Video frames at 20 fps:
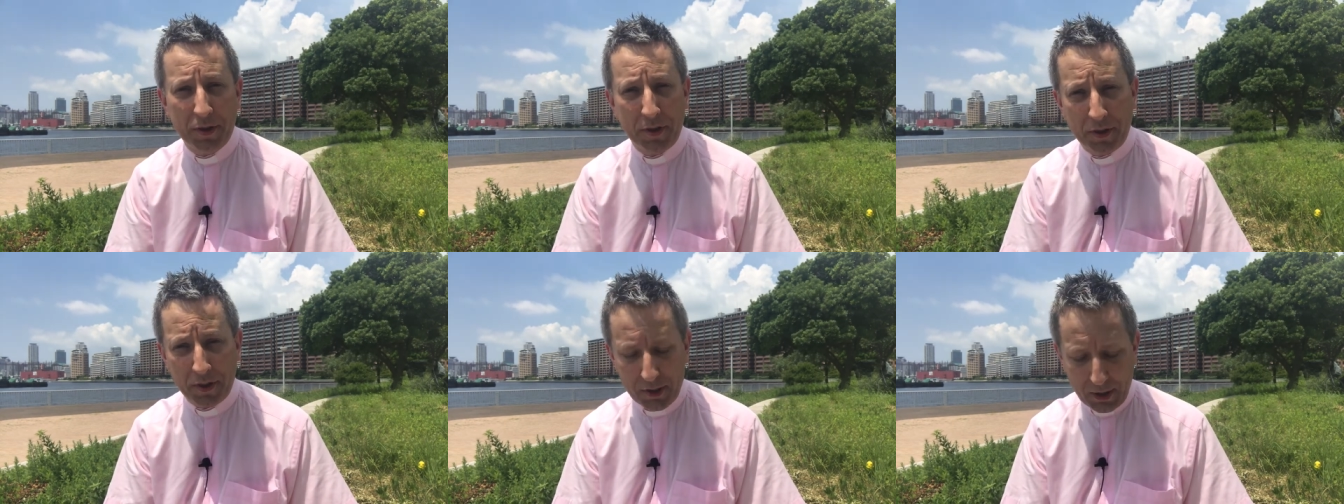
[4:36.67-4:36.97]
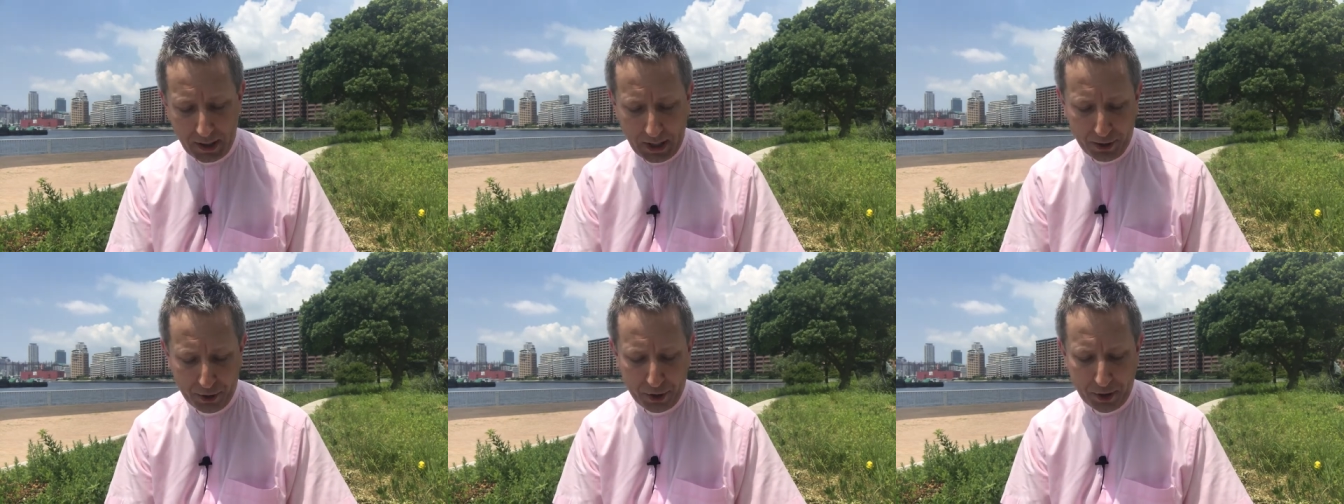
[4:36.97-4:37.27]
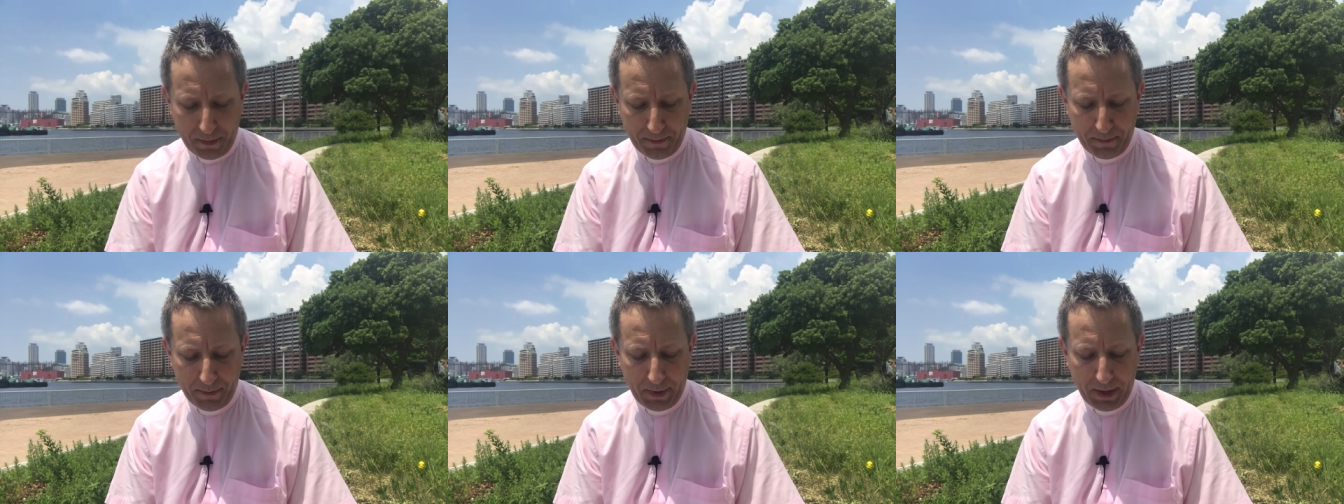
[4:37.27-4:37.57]
as
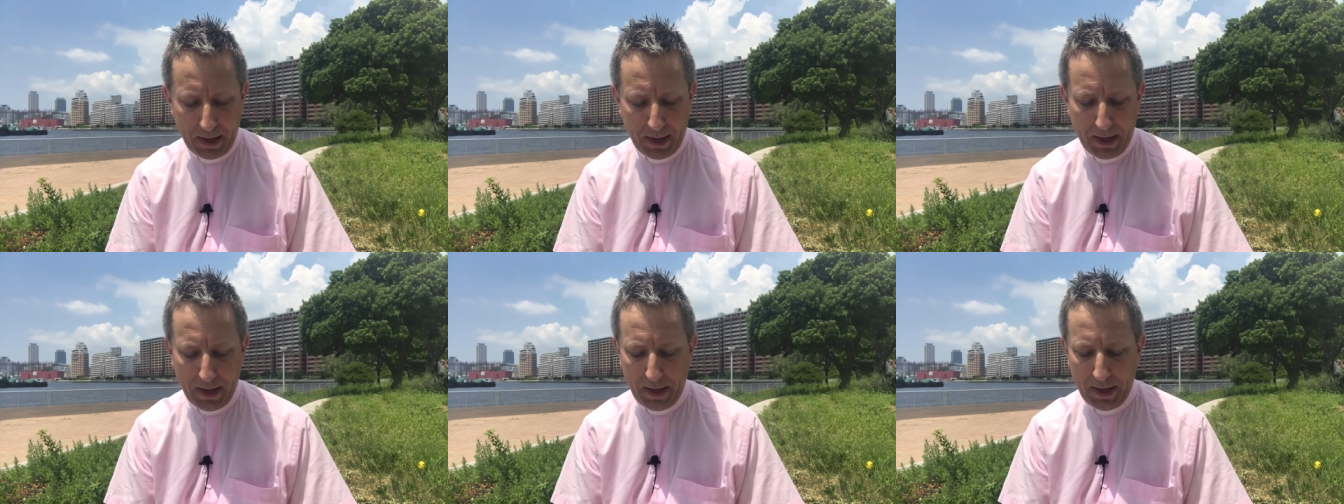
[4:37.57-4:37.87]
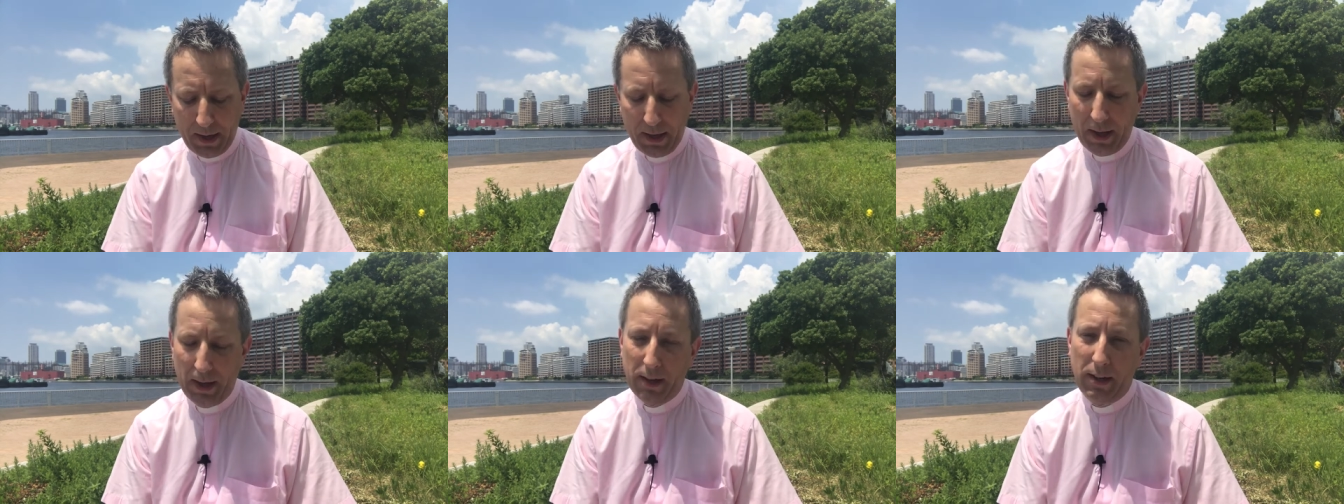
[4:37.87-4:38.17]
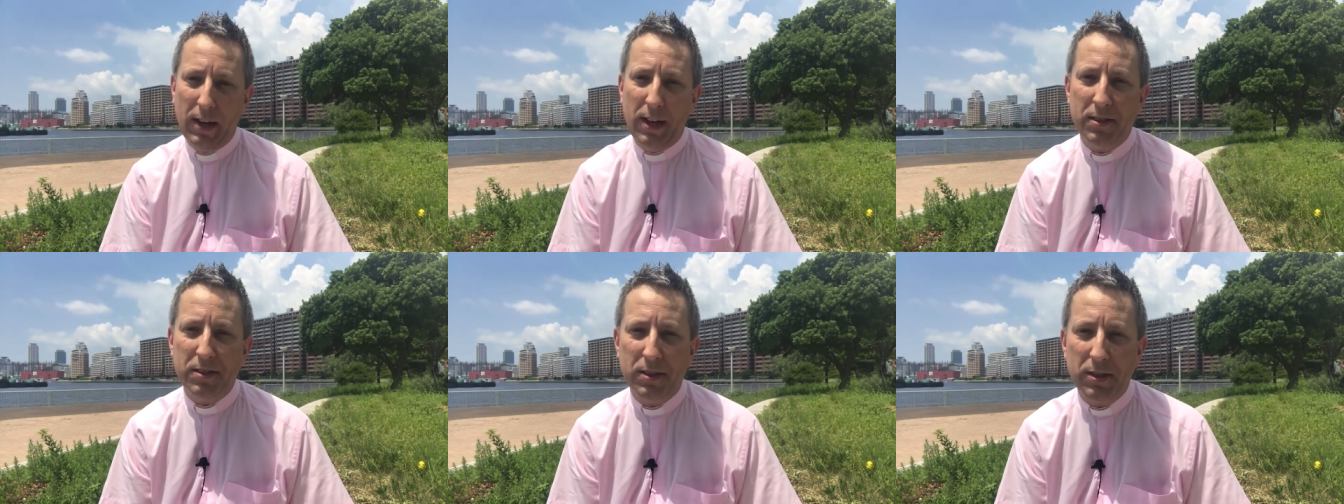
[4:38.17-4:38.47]
such
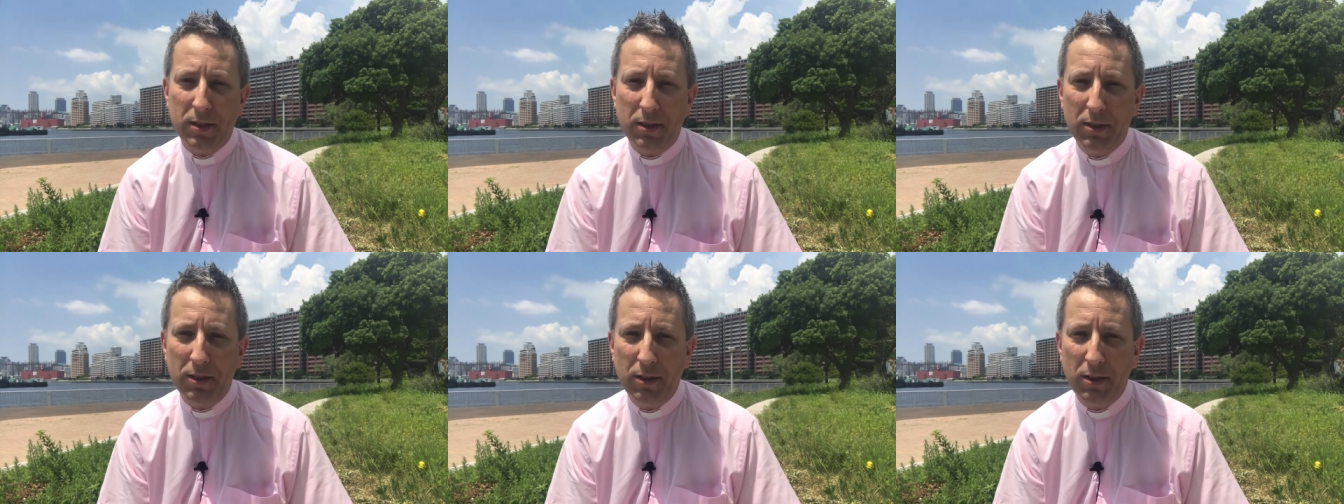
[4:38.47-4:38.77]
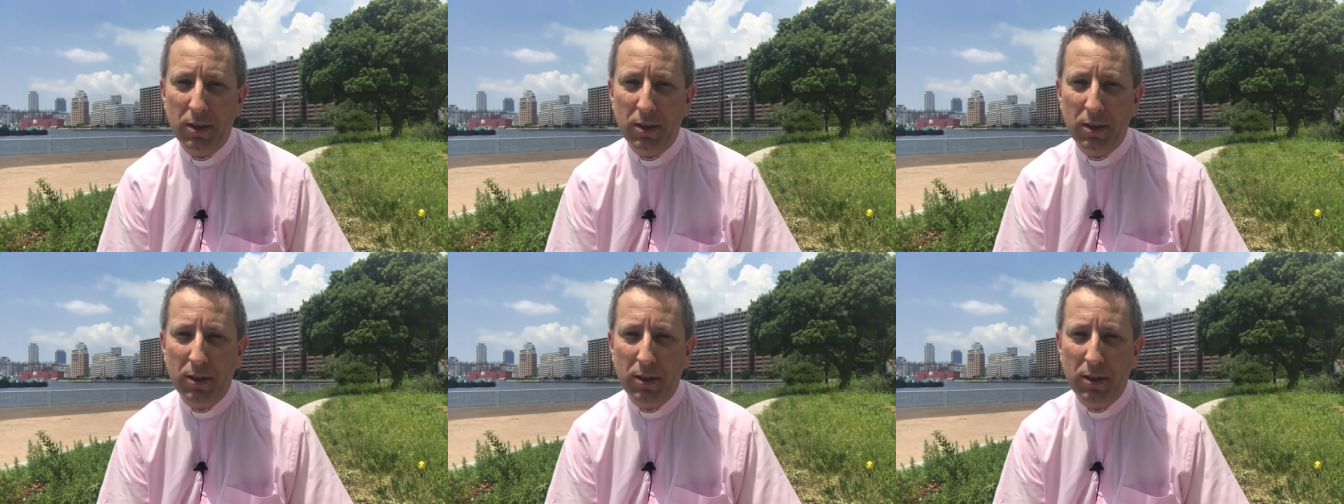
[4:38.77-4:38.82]
unless